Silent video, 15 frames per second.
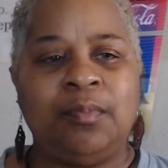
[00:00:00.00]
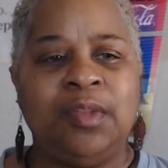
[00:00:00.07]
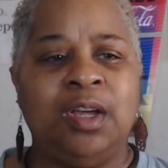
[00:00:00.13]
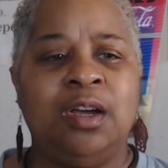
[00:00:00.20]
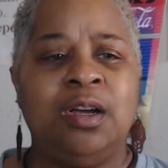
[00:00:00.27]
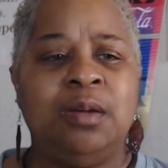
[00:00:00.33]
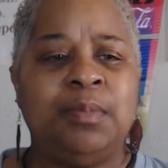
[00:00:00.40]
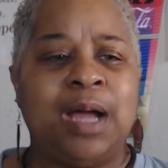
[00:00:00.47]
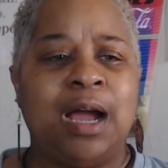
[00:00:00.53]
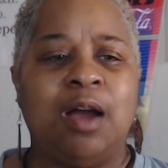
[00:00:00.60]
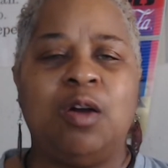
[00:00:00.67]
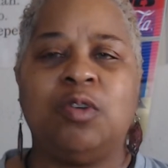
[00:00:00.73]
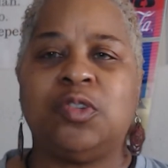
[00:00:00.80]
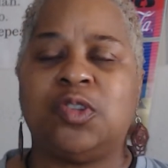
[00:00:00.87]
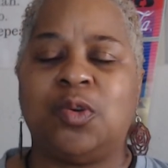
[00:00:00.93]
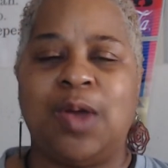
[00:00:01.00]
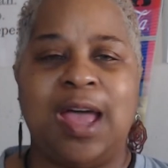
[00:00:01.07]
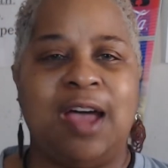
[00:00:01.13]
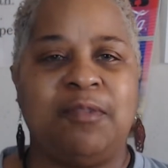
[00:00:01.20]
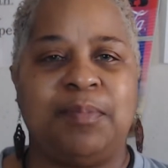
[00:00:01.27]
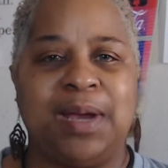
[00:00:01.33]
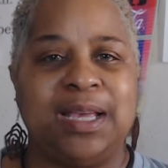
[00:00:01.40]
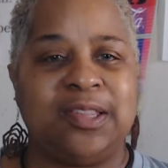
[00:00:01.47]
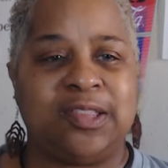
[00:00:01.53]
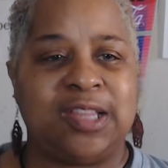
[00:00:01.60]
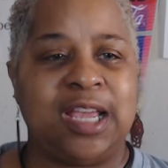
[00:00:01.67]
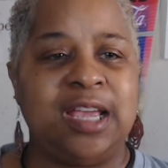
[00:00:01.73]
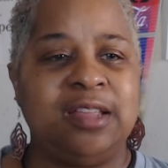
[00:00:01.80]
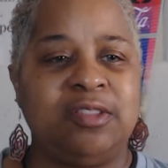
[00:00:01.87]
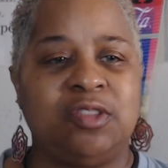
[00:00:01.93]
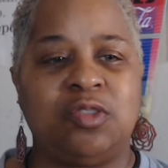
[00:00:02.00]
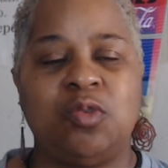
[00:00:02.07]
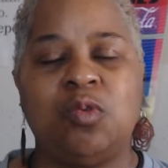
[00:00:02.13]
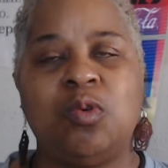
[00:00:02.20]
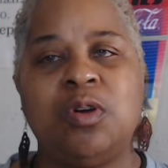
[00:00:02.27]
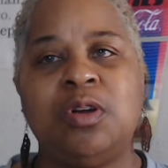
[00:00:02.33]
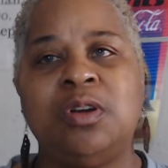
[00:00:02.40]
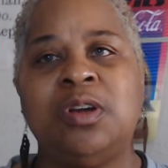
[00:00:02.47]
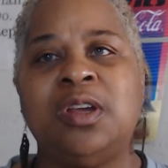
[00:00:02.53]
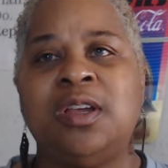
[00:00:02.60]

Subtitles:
I also have my stand store.